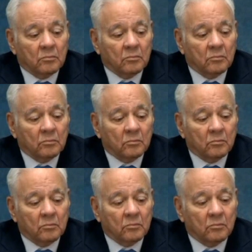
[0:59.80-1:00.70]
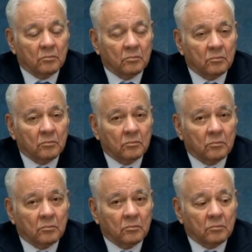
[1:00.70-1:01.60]

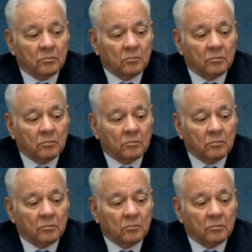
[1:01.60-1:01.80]
(no one is talking)